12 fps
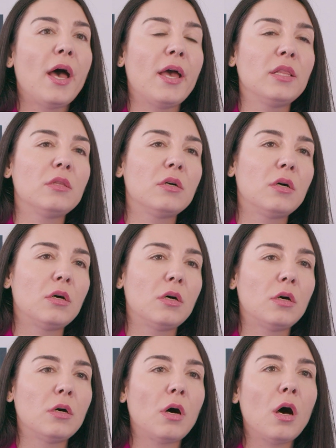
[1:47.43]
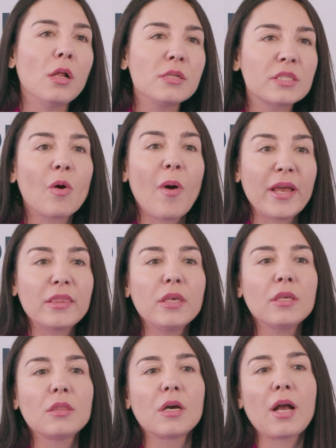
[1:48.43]
And also I
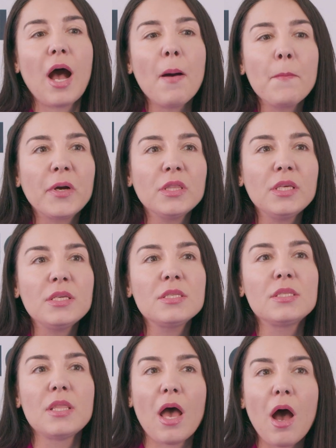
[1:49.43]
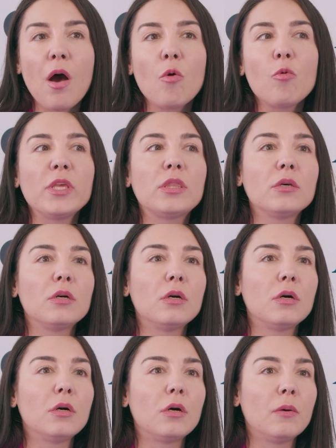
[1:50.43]
think the companies now, with
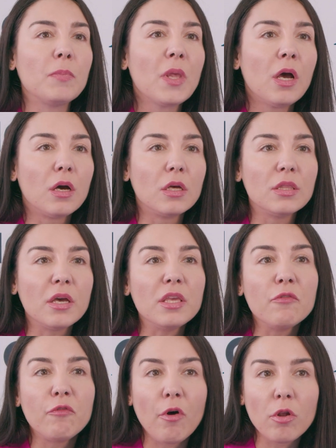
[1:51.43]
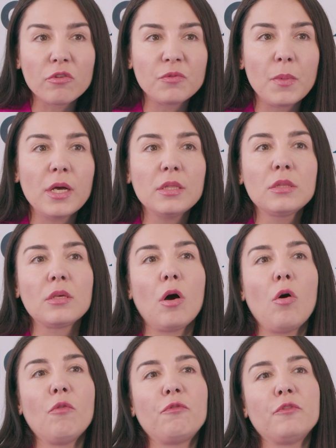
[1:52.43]
the involvement
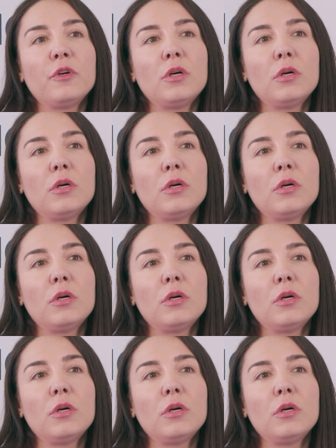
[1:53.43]
of